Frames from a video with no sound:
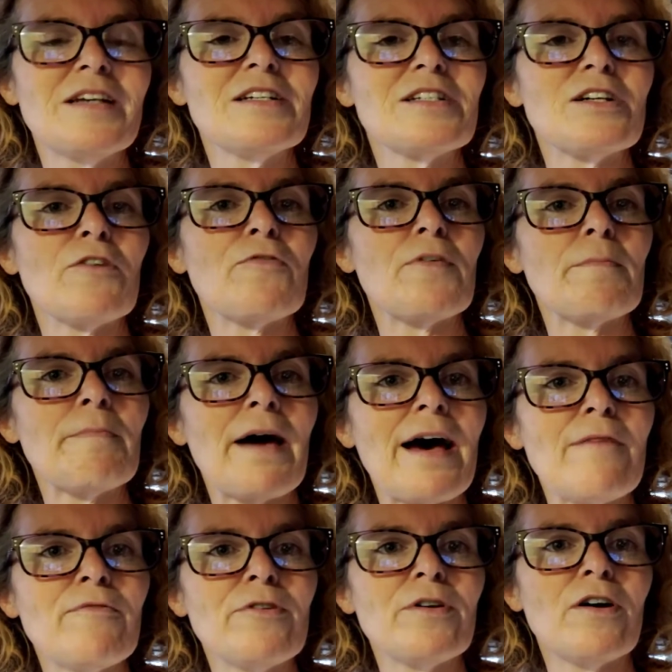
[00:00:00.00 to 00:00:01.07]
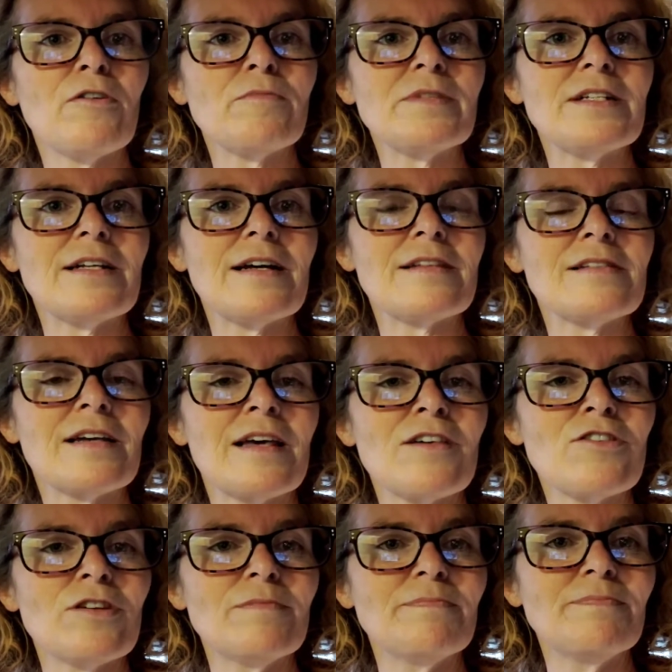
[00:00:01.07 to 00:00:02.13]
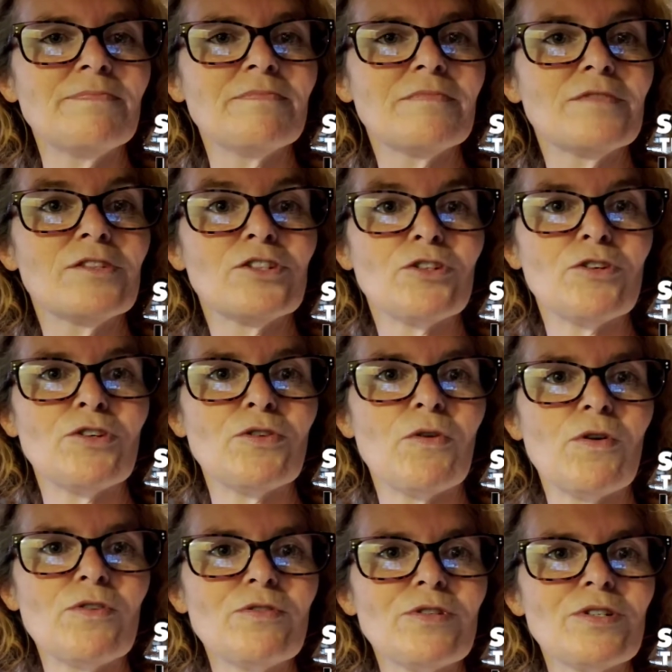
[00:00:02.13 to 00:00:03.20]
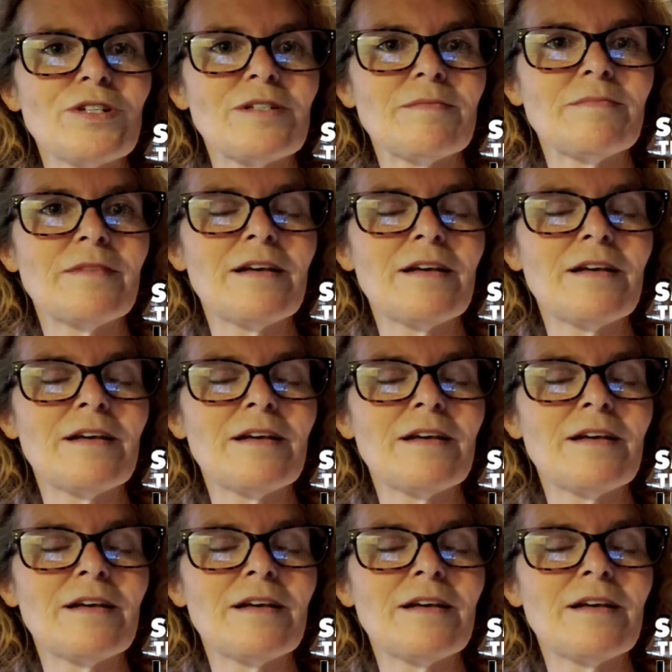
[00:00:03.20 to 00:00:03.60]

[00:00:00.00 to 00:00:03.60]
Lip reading: So from Pafford Homestead's kitchen to yours,